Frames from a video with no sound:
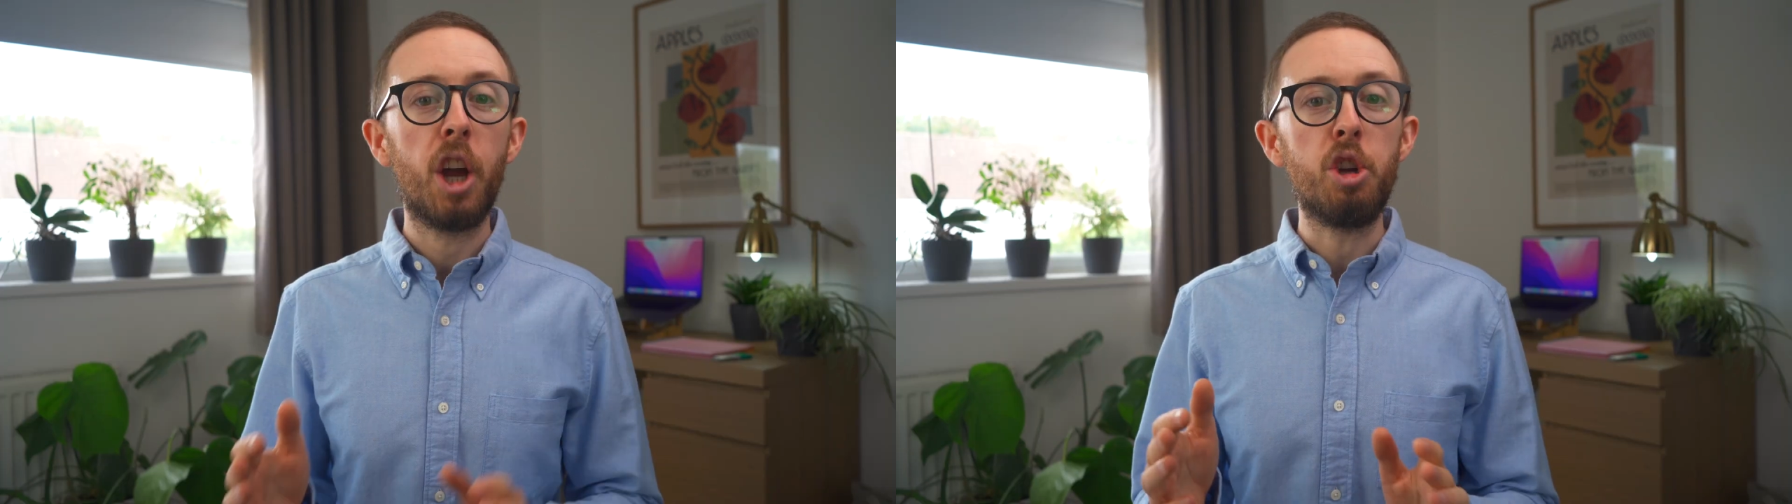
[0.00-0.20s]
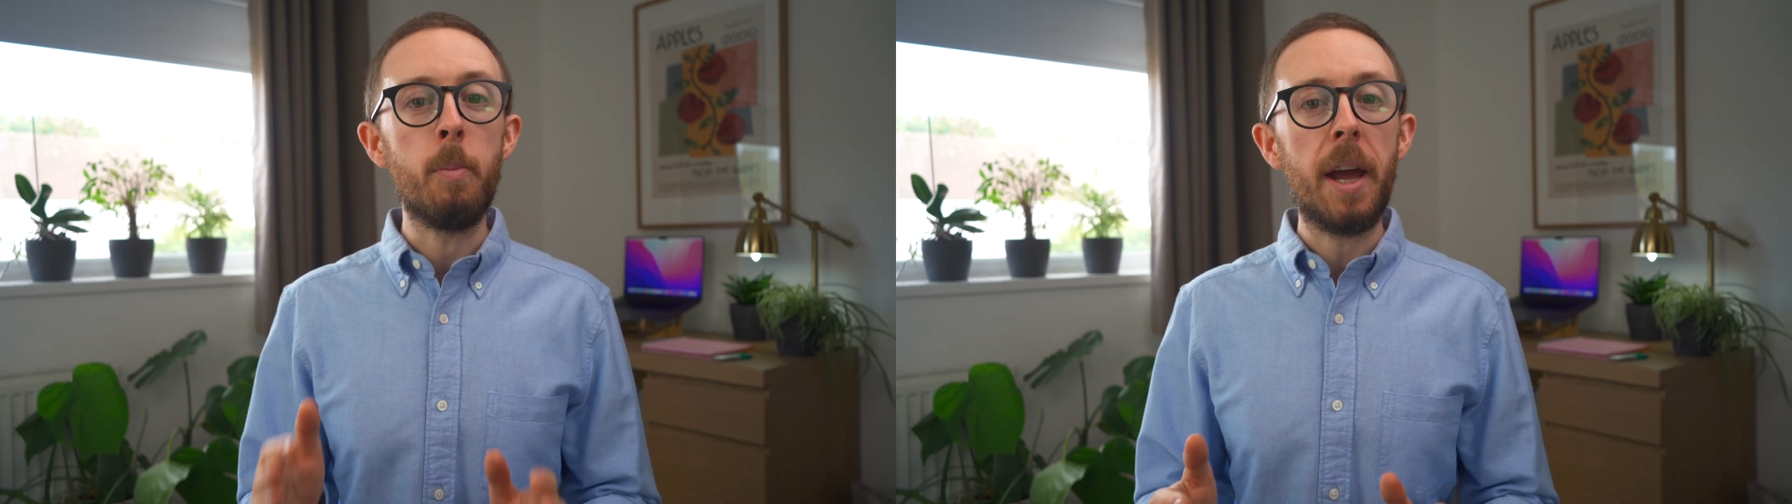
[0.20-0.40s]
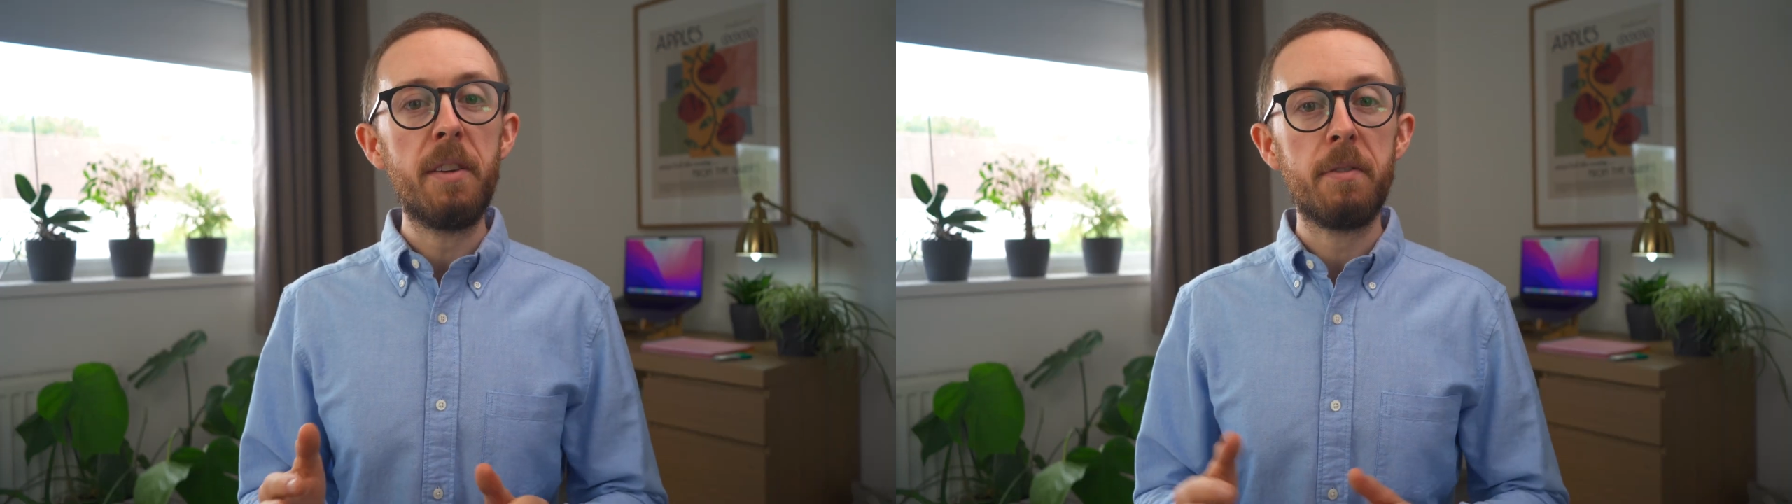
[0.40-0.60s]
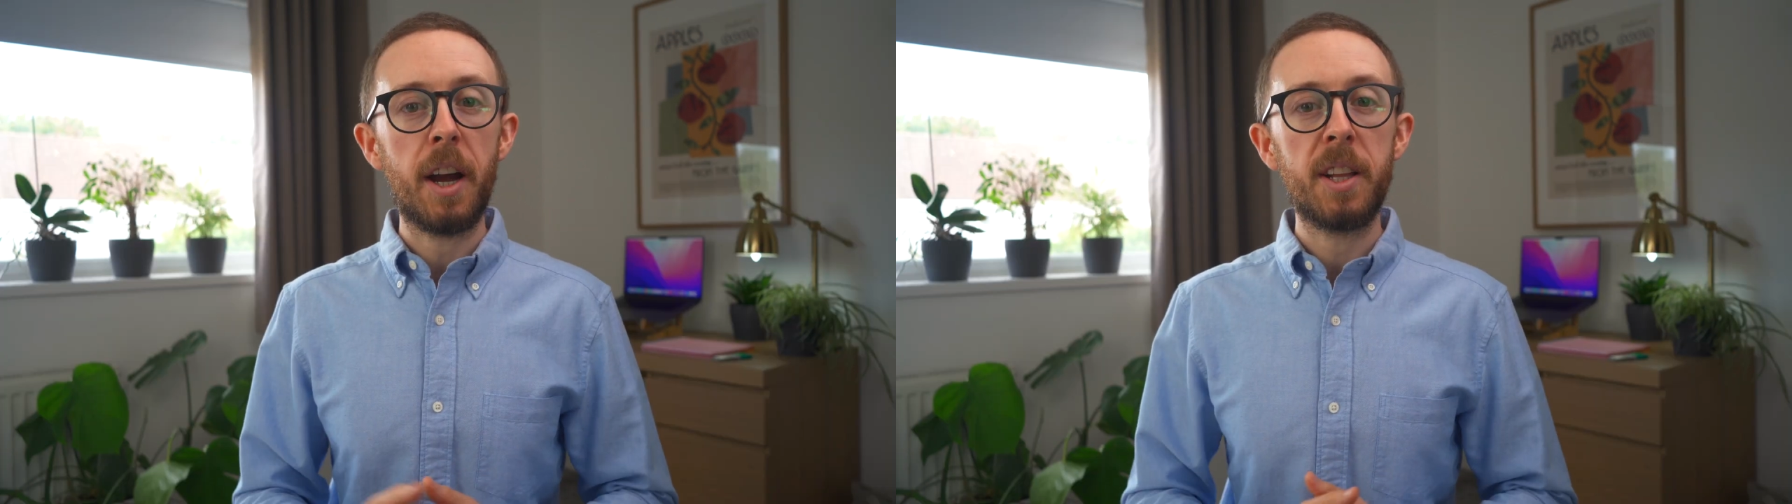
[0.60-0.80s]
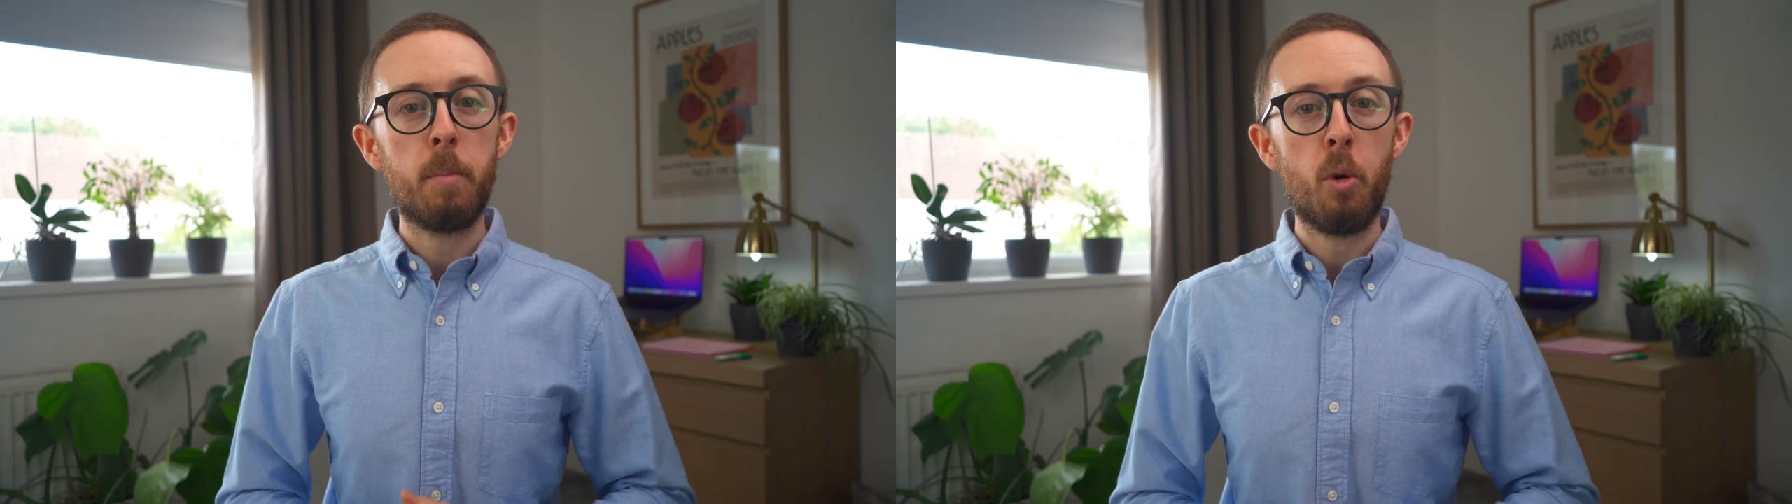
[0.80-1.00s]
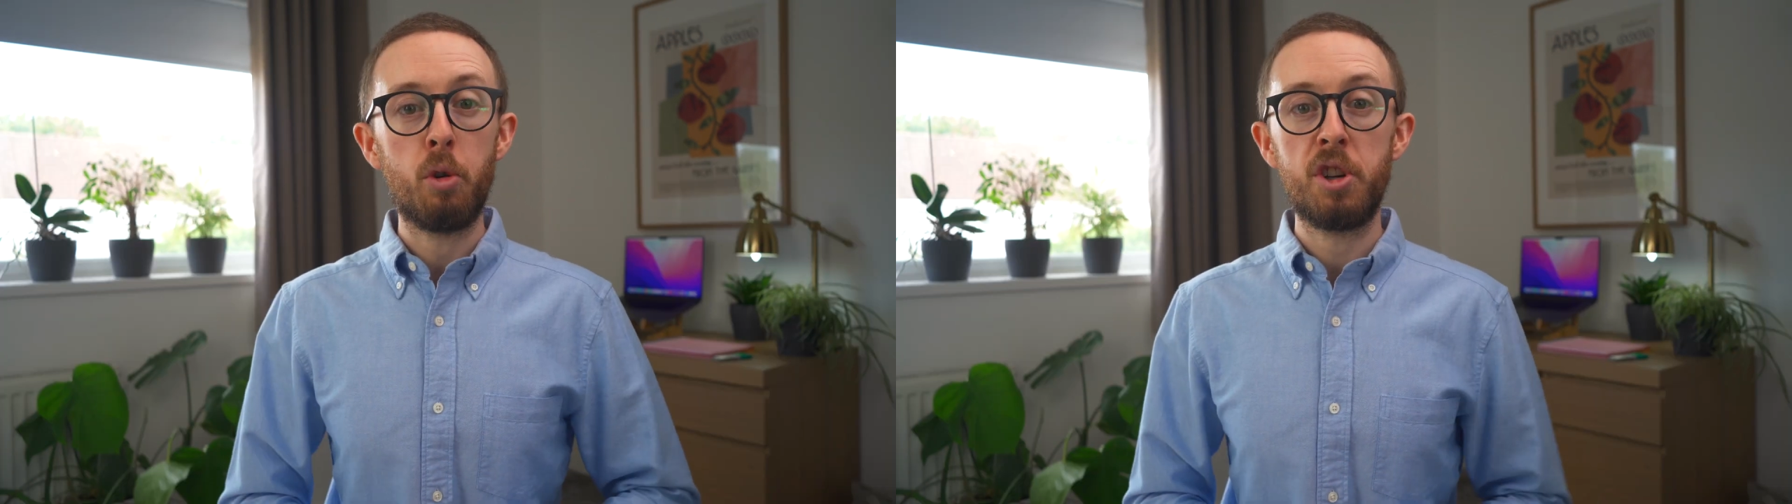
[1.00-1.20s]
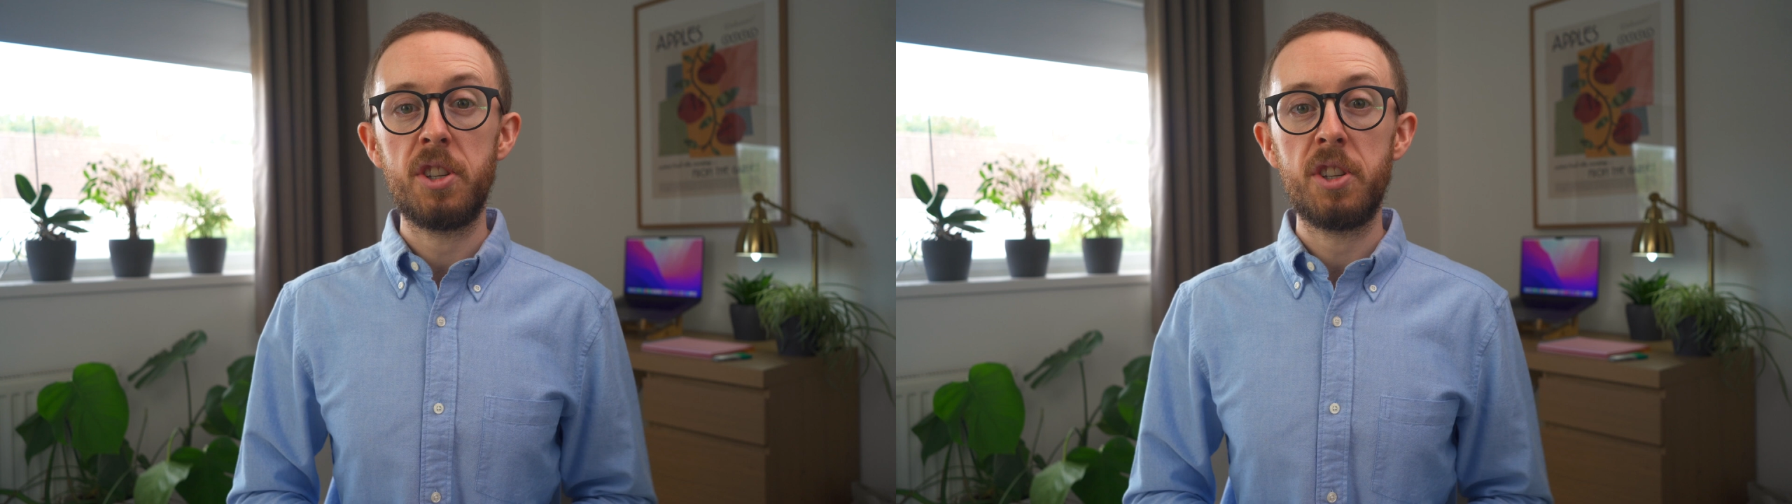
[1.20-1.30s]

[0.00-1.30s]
You may find portion